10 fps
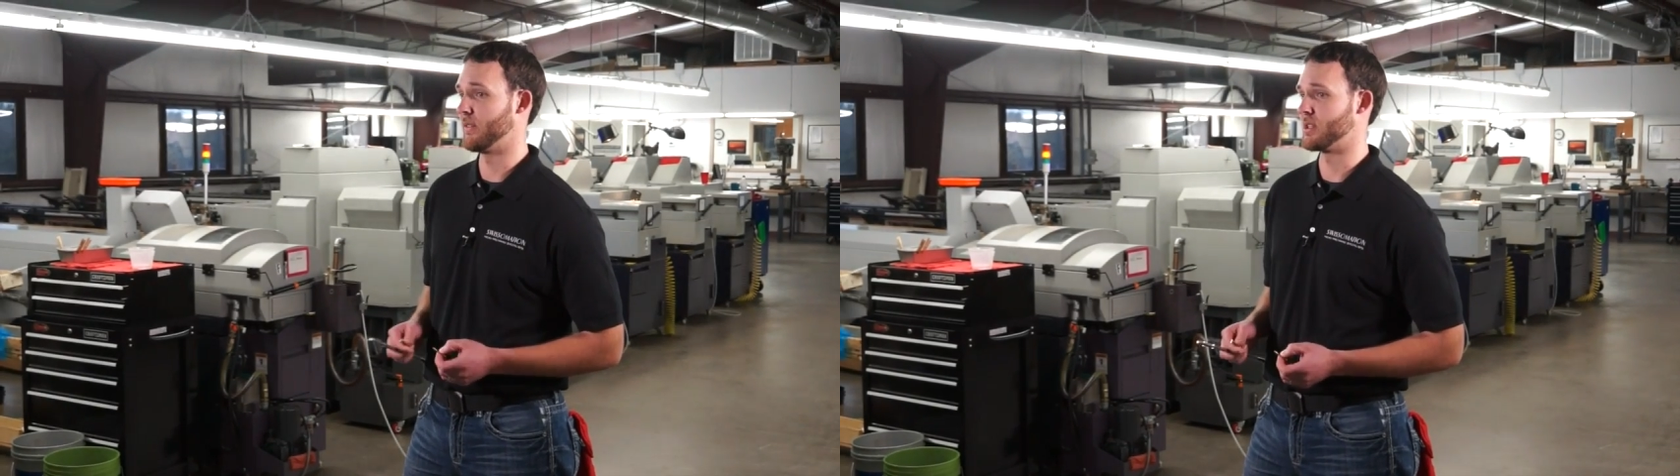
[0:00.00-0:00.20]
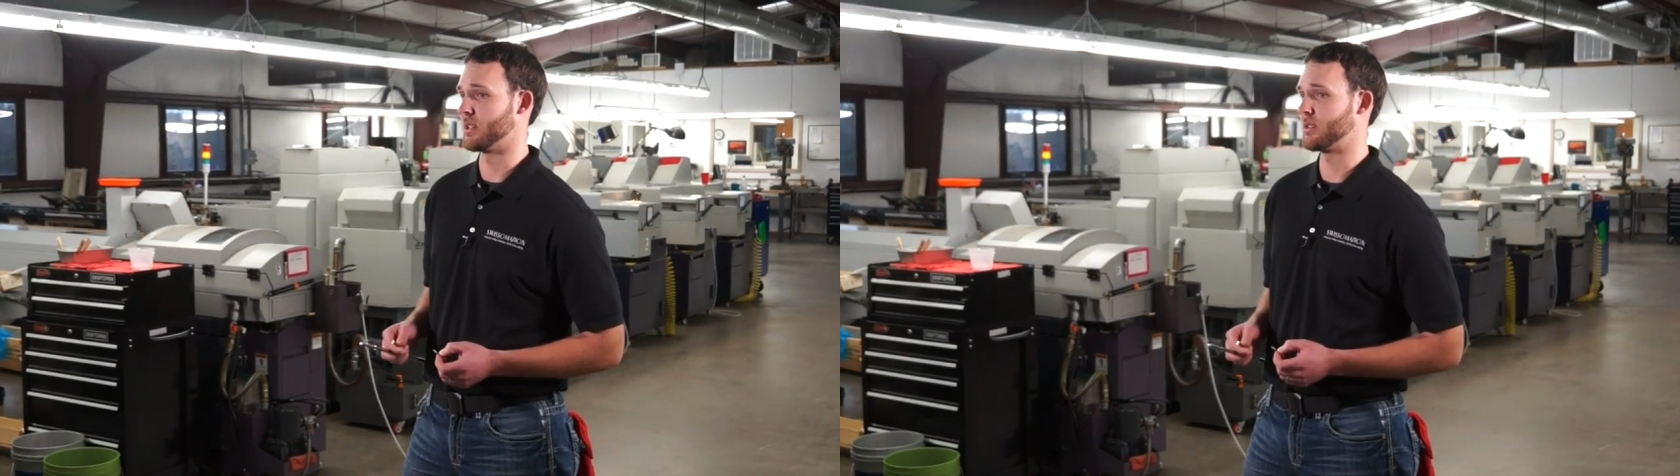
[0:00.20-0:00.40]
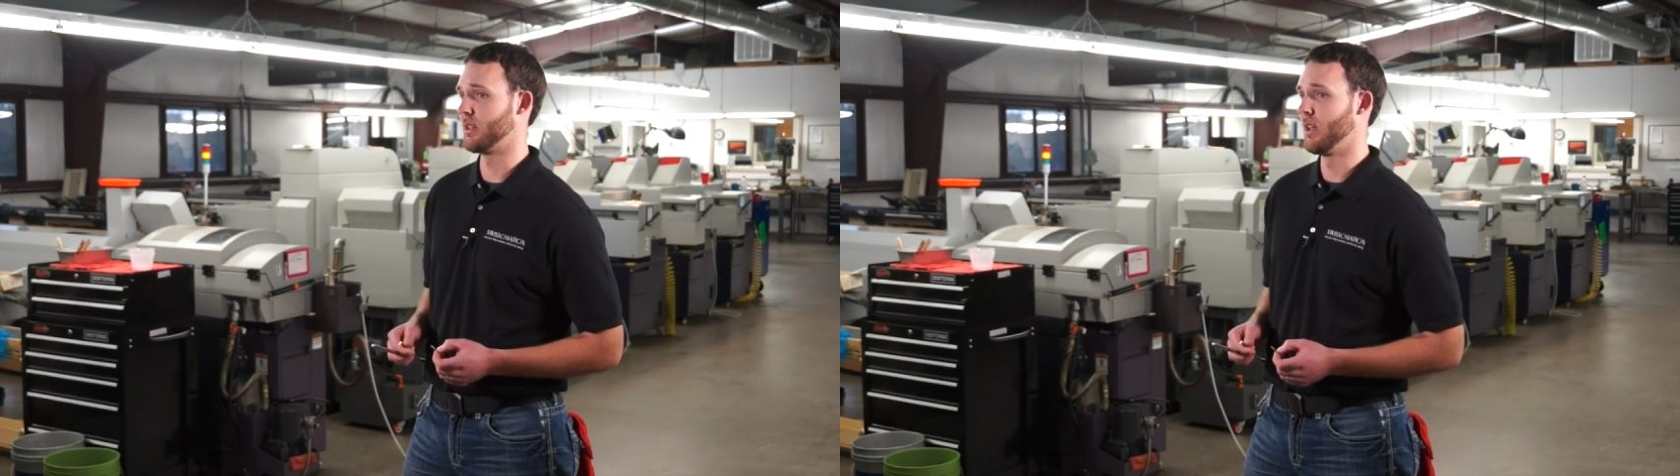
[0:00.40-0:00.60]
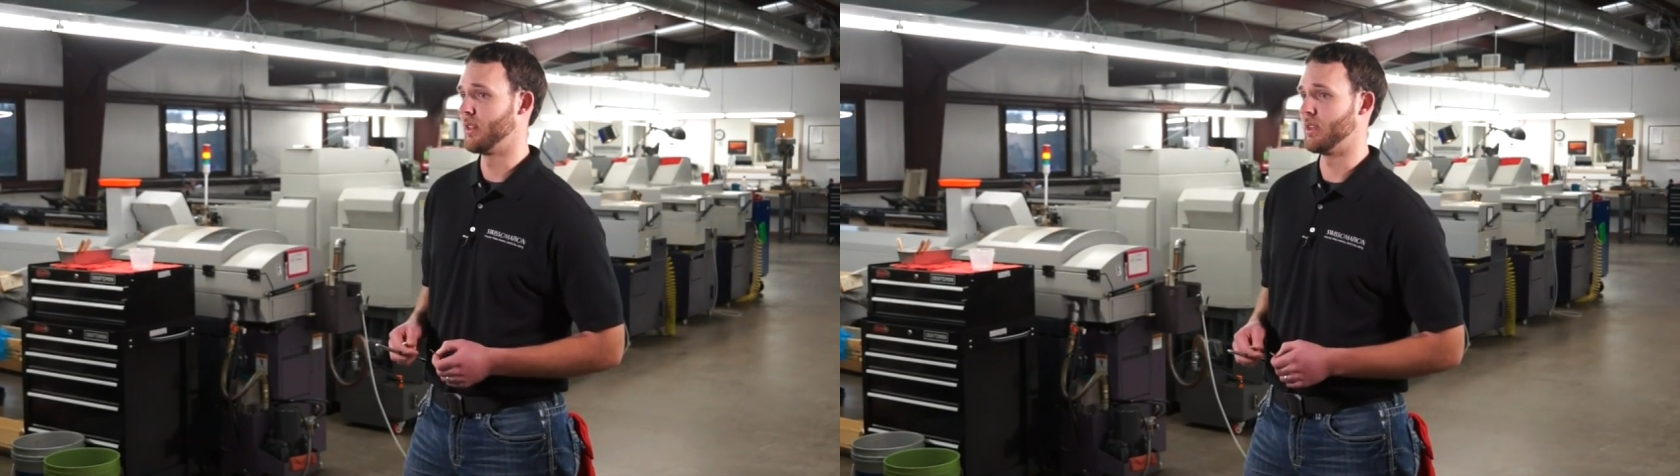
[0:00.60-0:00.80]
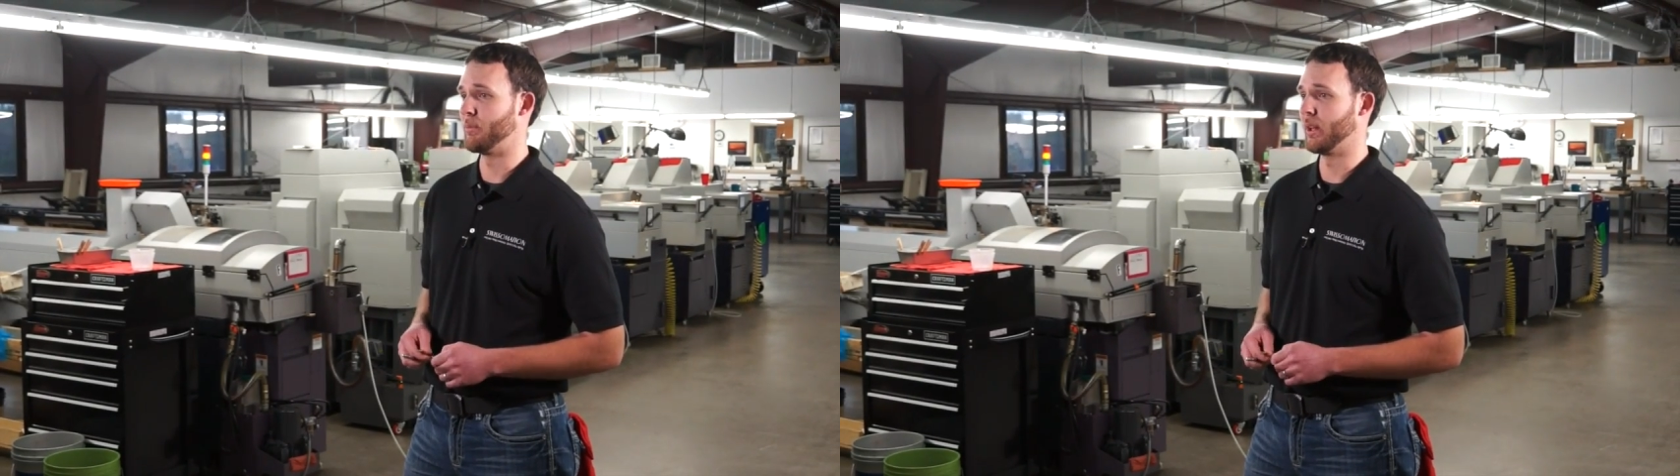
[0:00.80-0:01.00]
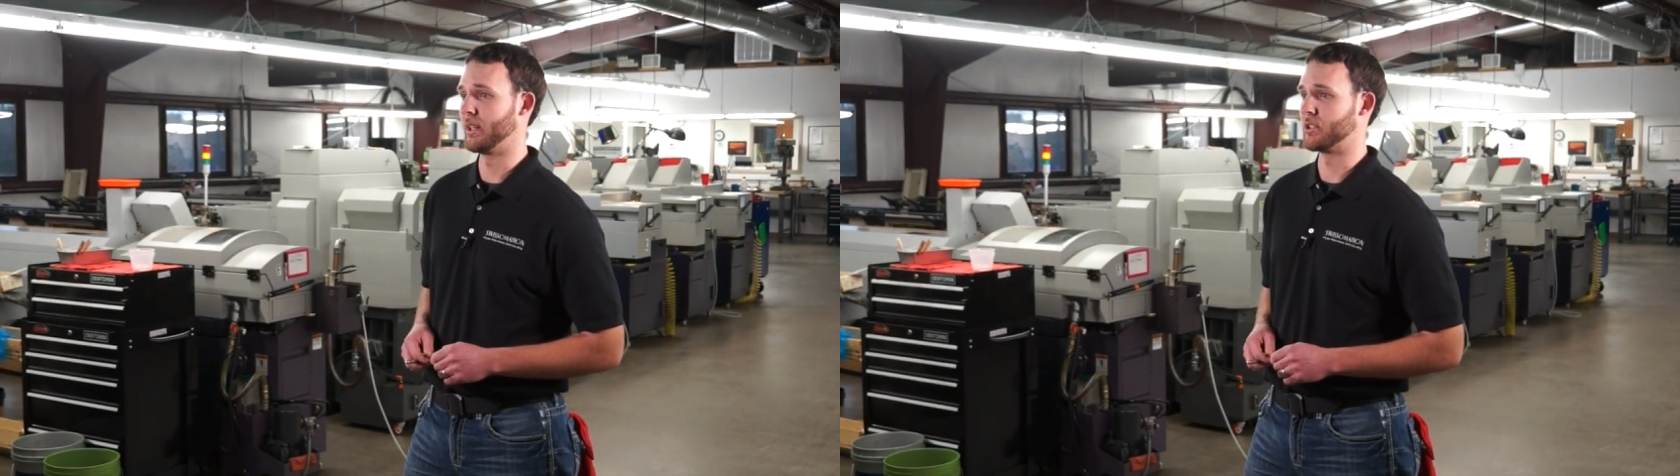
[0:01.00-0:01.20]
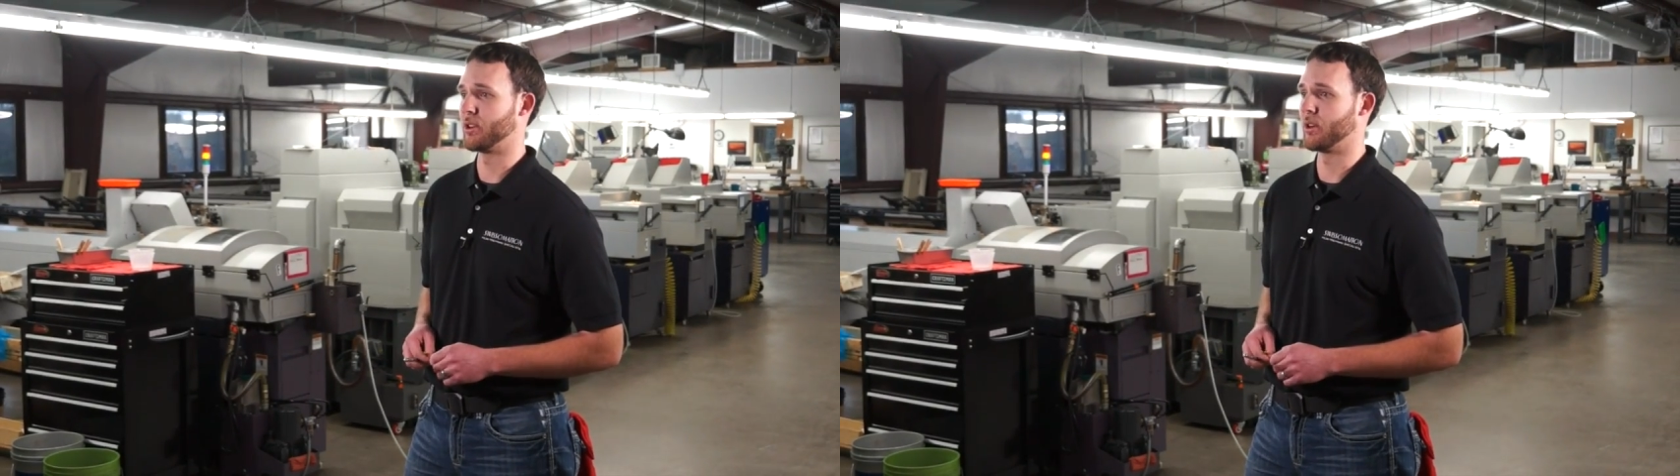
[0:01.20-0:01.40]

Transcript: gives us the ability to